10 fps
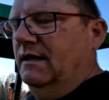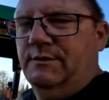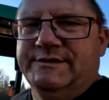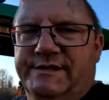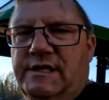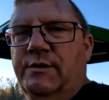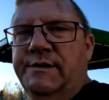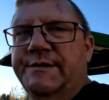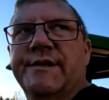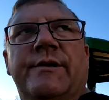low and slow.
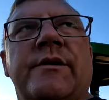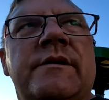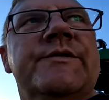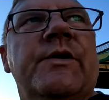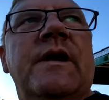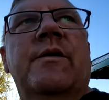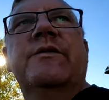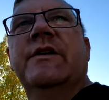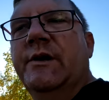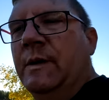So sorry, low
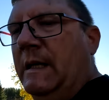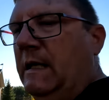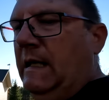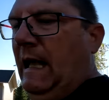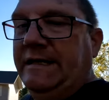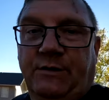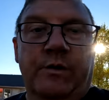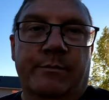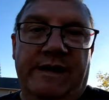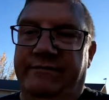and slow, I stole
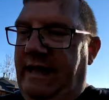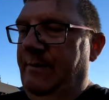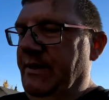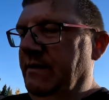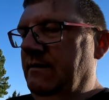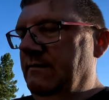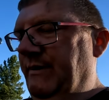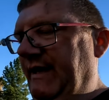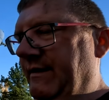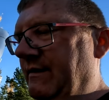your mud flap,
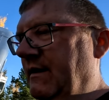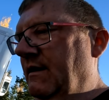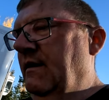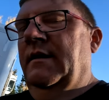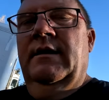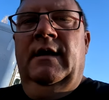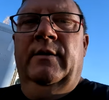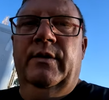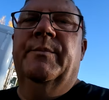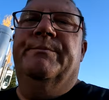but
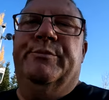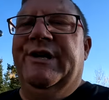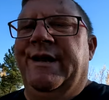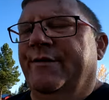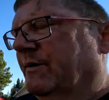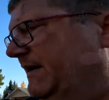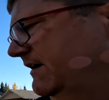we'll put another one